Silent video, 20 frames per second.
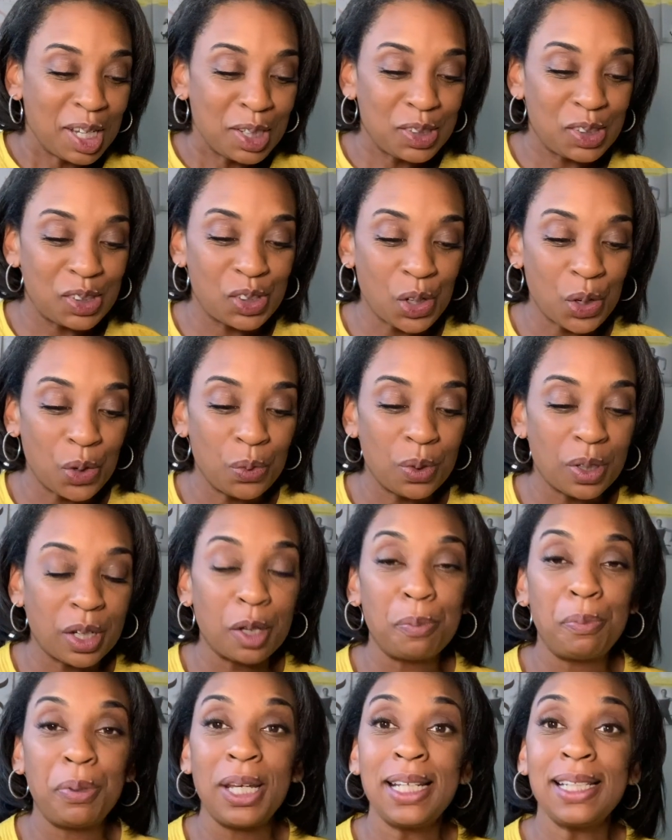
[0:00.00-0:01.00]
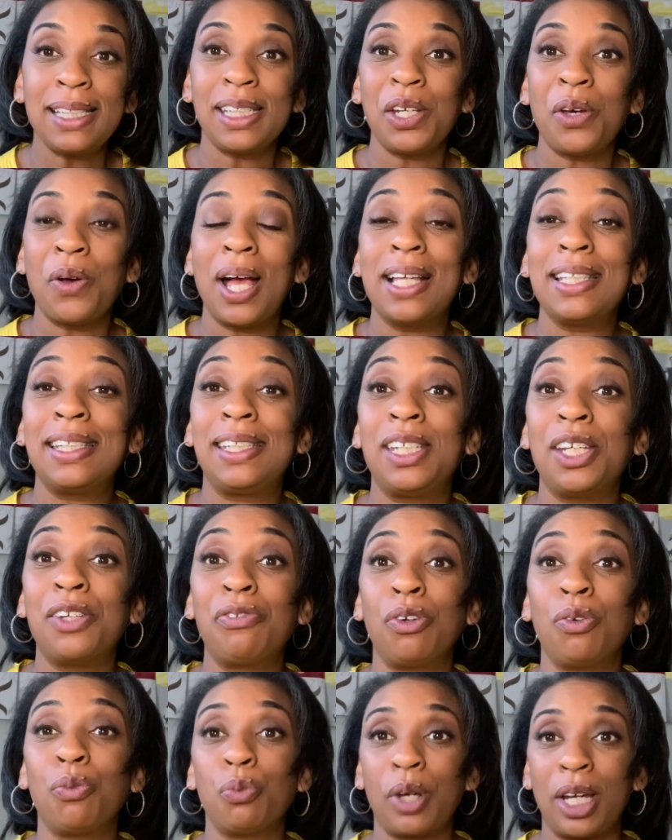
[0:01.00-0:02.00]
So Capezio has
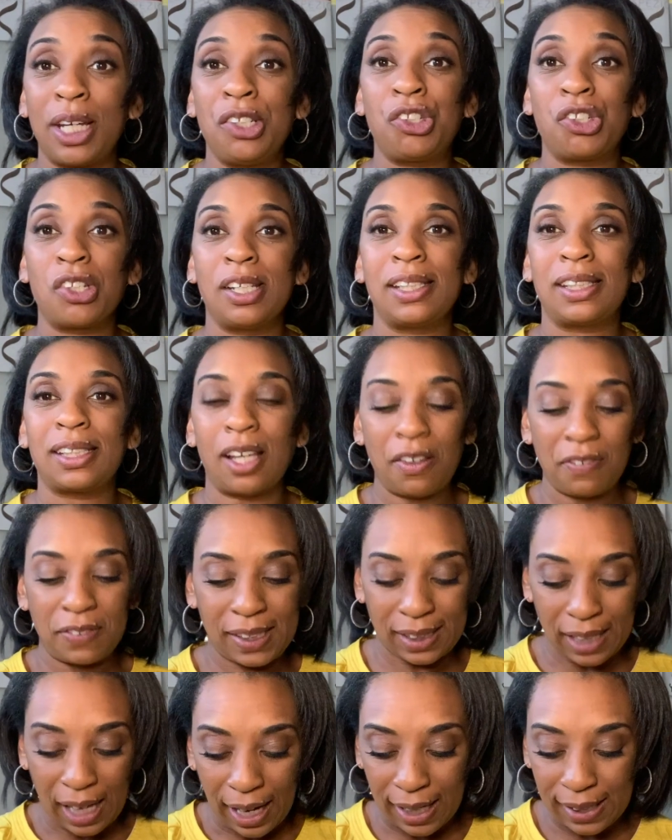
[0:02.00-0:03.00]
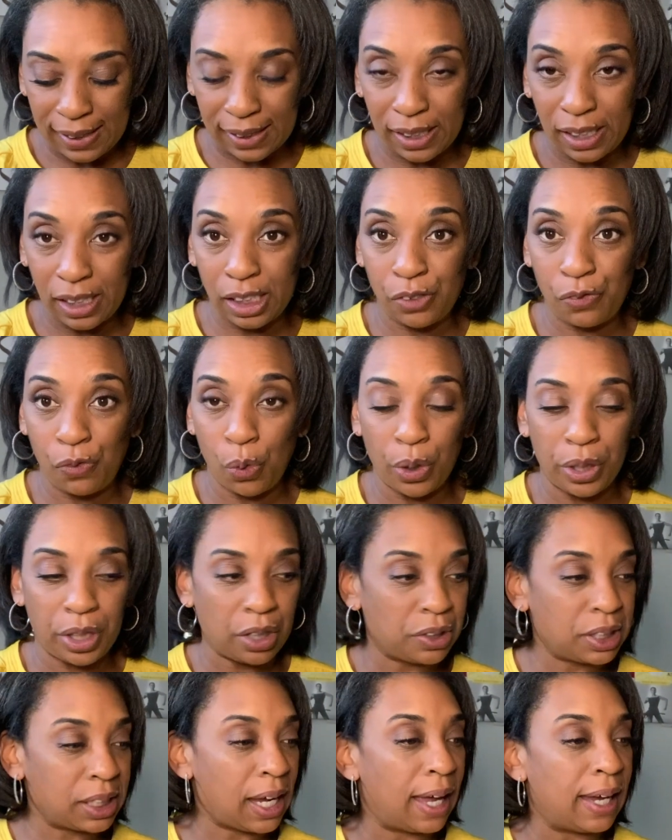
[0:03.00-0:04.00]
different ranges of sizes for their
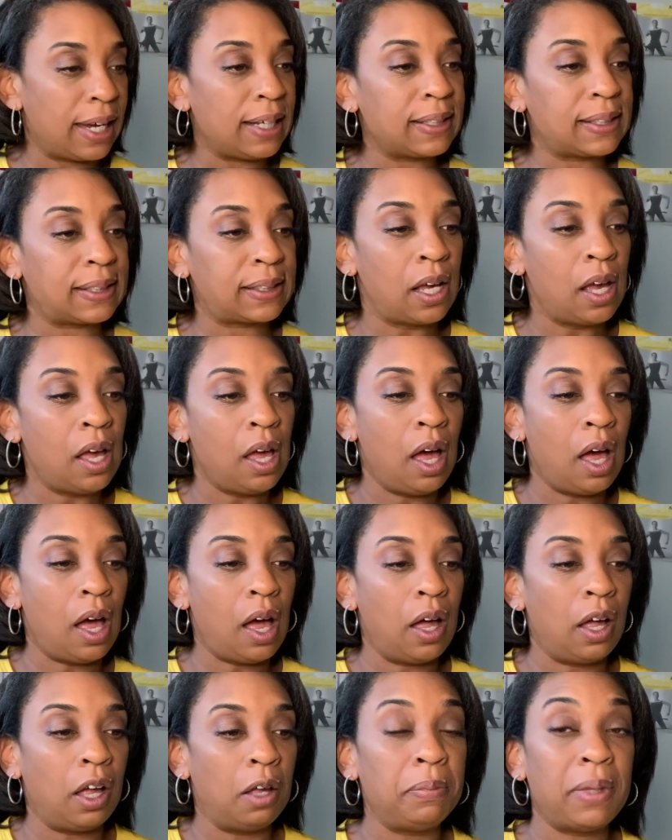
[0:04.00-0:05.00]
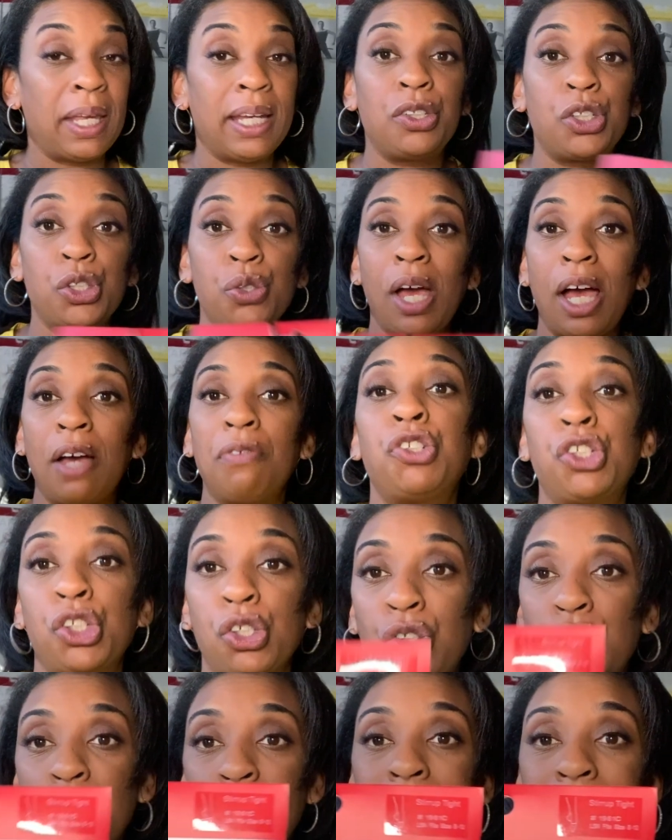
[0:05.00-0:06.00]
tights. They do have
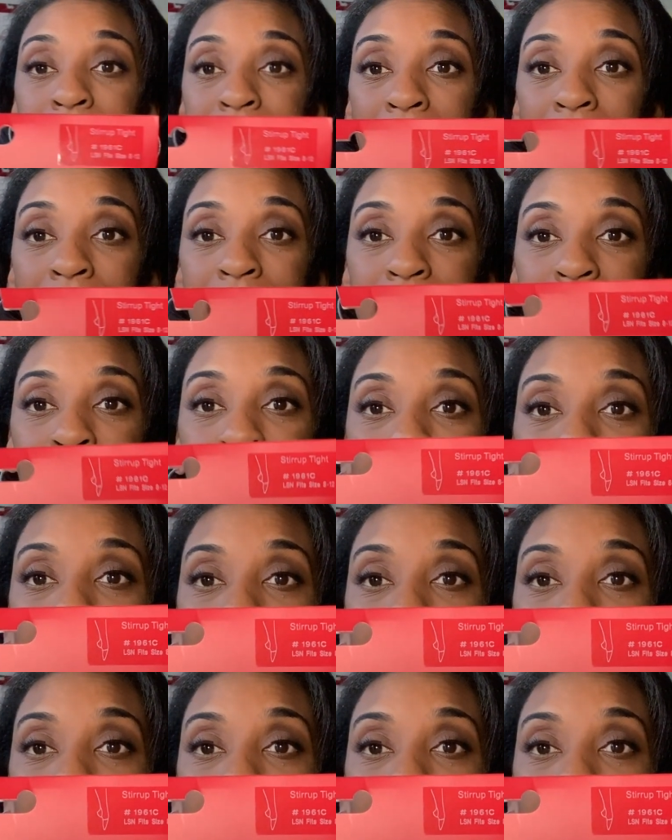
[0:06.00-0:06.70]
children's sizes,